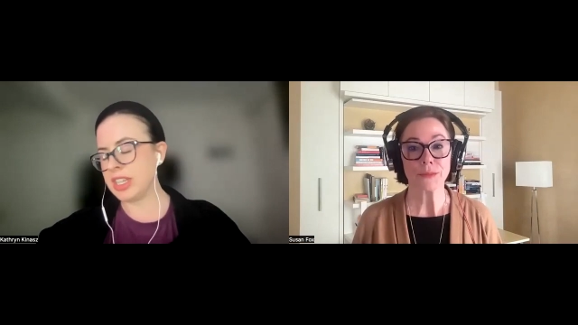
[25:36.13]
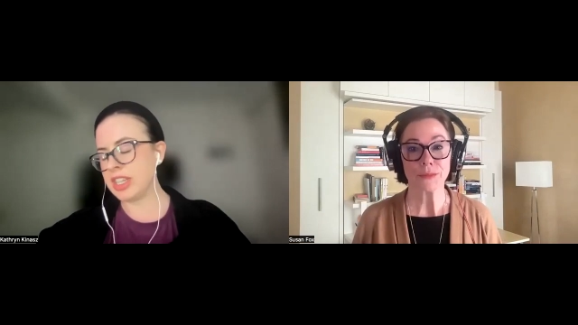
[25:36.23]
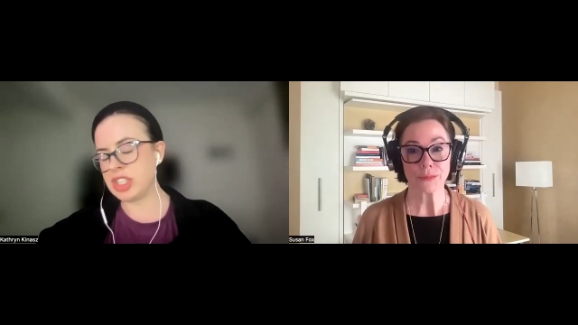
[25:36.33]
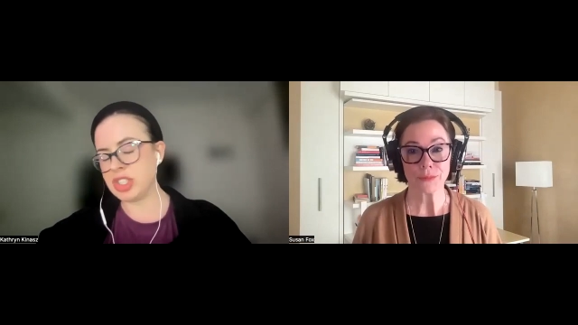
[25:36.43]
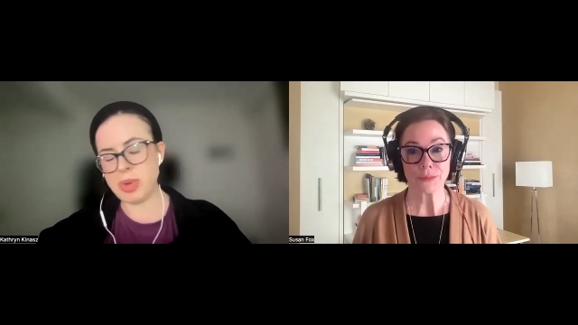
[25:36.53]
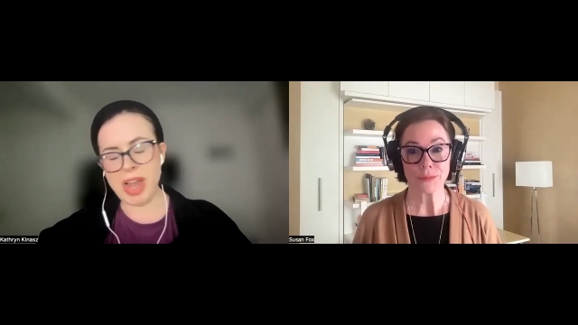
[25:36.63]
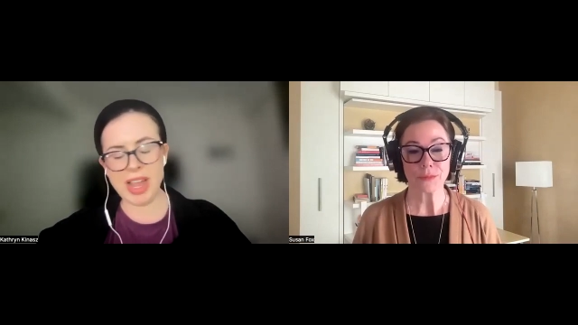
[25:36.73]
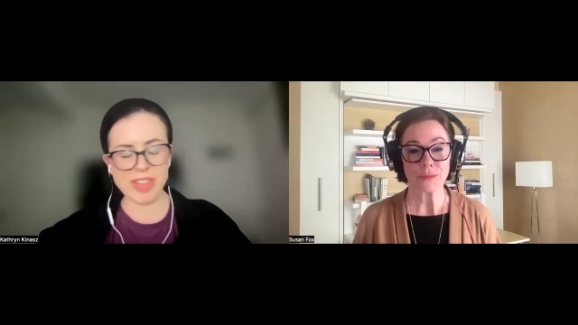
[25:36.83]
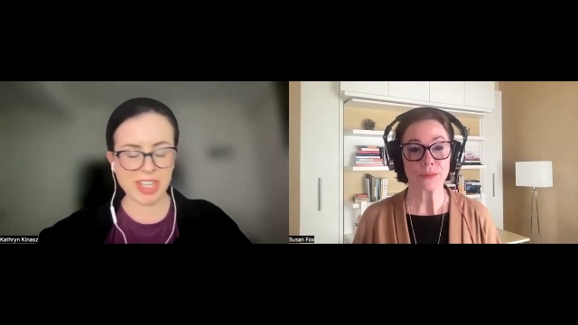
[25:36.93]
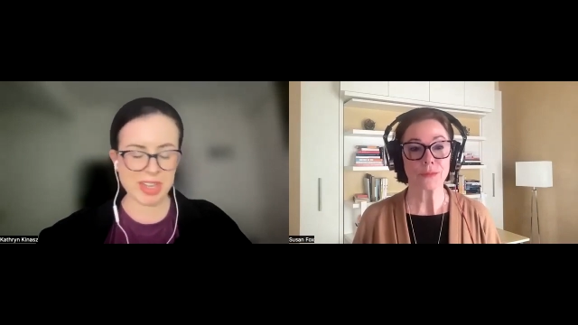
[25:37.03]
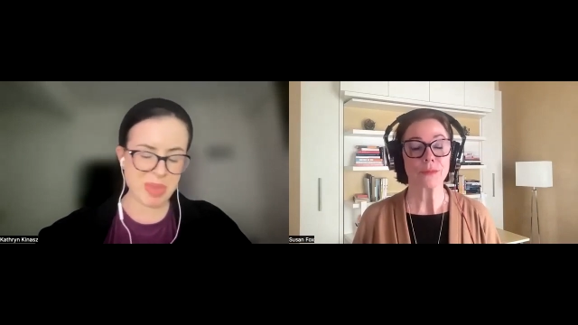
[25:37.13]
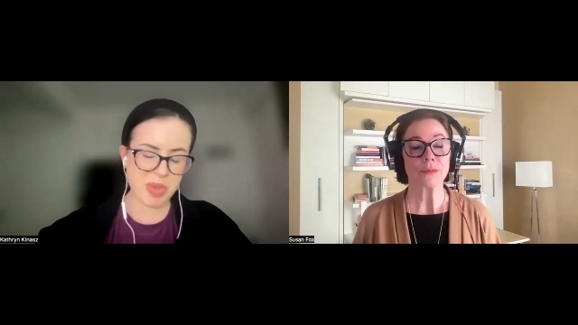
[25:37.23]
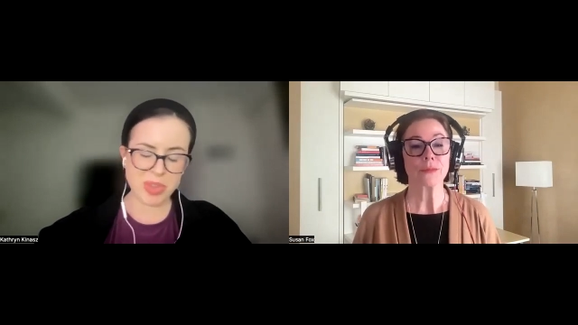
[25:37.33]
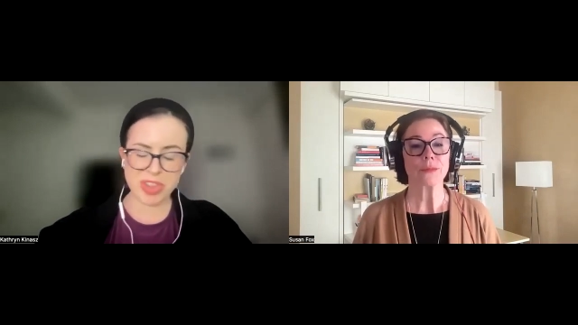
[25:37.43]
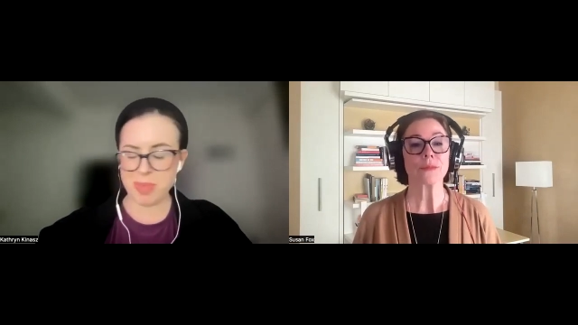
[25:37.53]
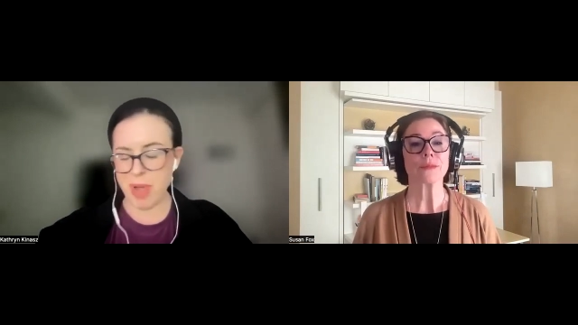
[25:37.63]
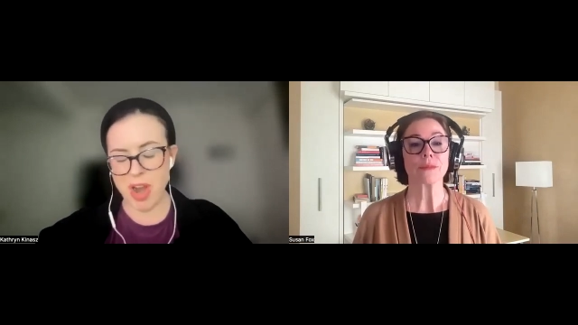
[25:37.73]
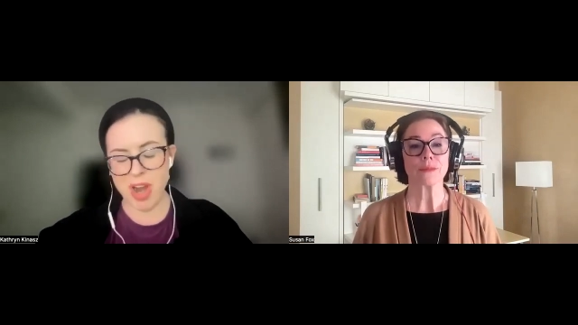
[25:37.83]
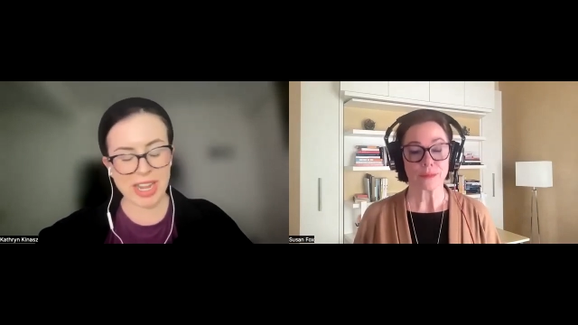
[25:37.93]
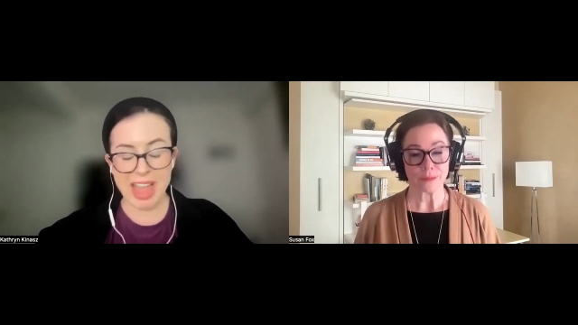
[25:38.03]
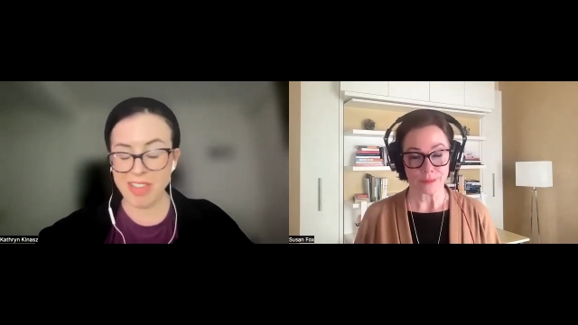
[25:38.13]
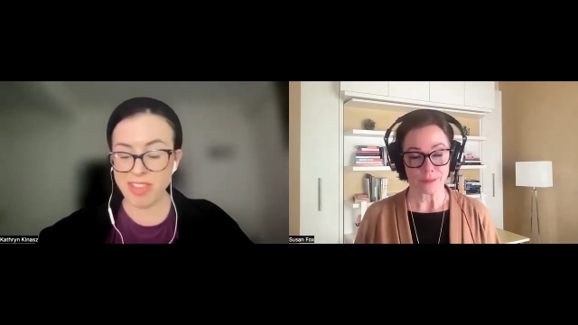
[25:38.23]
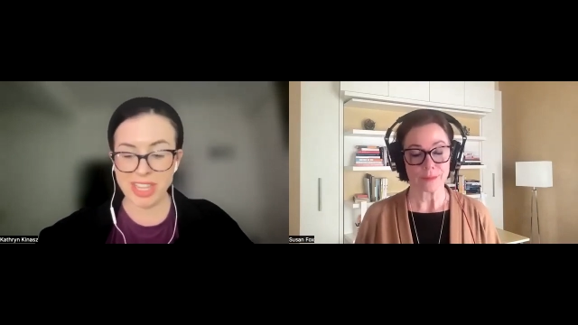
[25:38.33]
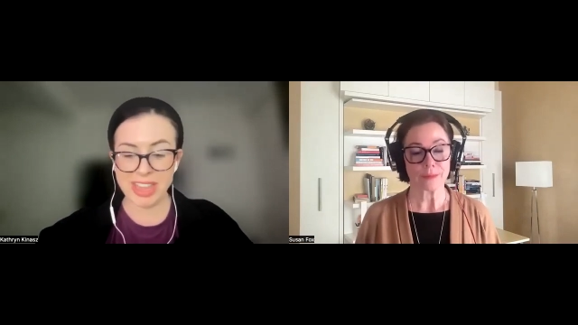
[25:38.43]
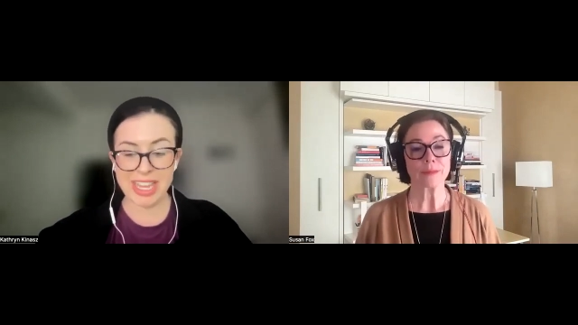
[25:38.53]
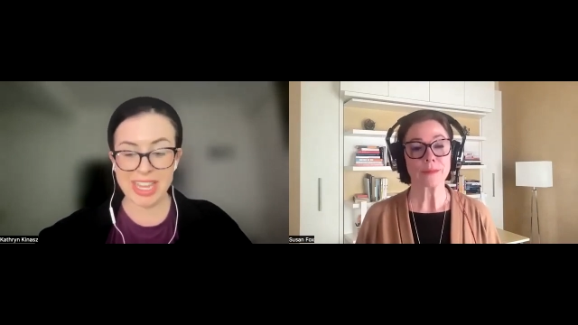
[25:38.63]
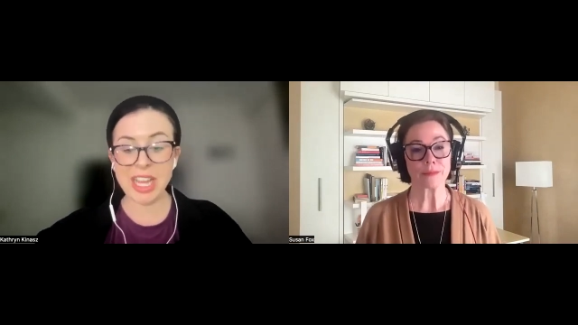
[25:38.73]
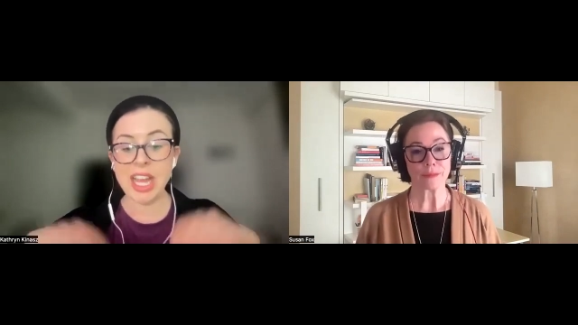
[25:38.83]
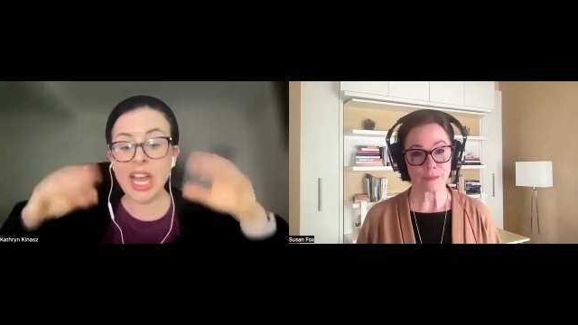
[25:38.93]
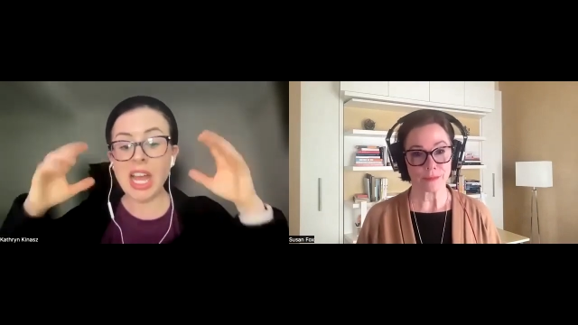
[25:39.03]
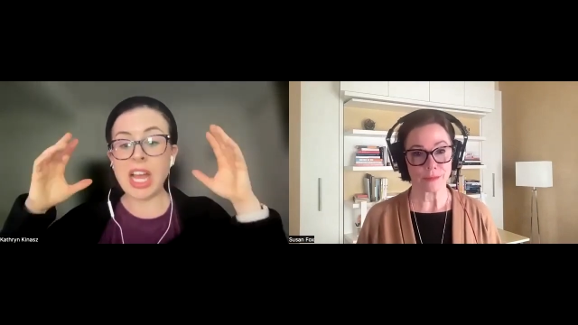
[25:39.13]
Speaker 1: the drive, the commute, the park, everything. Mm-hmm.